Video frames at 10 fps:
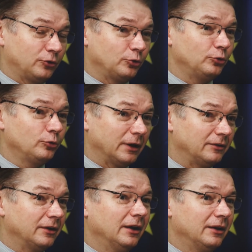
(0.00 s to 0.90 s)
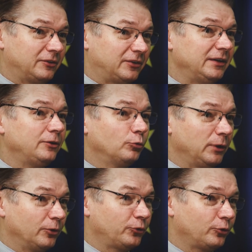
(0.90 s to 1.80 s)
so you can see the
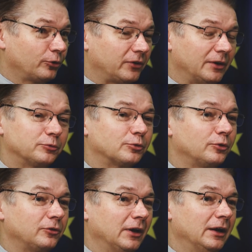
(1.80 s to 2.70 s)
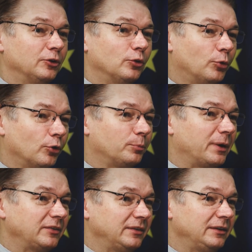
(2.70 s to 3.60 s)
real source. And of course, the more
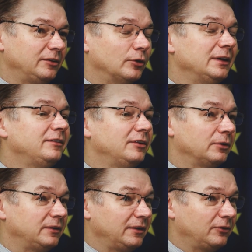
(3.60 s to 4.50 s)
opacity, the easier it